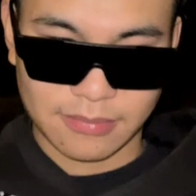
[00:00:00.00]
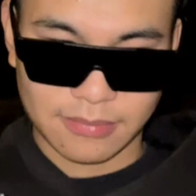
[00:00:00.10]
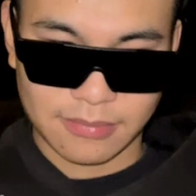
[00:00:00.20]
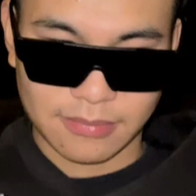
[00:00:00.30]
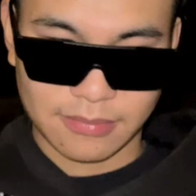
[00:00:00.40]

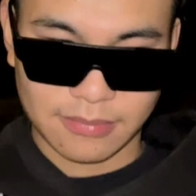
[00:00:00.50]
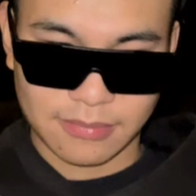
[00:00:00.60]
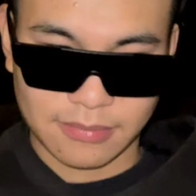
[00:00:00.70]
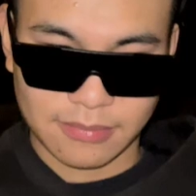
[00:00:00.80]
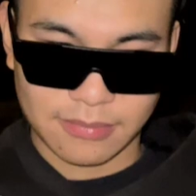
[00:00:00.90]

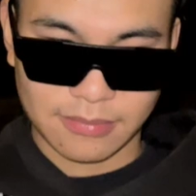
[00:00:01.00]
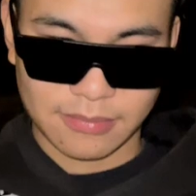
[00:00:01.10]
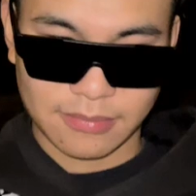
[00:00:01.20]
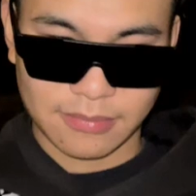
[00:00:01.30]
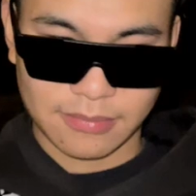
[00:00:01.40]

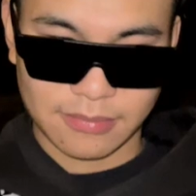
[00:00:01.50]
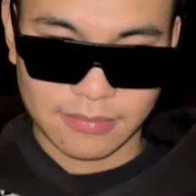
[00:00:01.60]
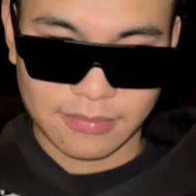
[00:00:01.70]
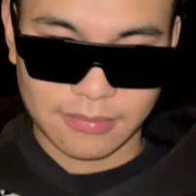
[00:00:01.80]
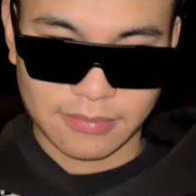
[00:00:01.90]

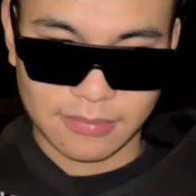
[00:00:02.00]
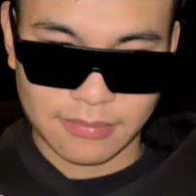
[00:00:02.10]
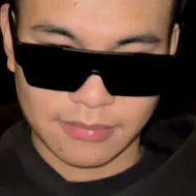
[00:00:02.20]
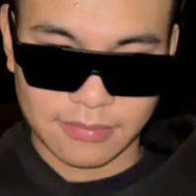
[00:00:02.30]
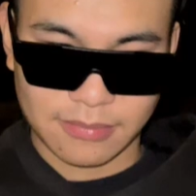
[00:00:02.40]

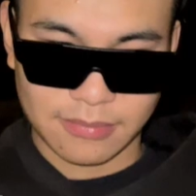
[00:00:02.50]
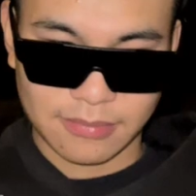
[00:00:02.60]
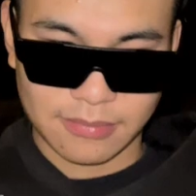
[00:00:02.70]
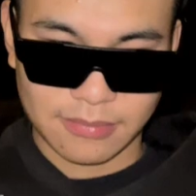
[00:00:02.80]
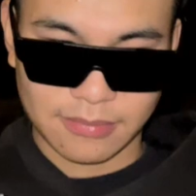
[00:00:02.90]
Nothing is said.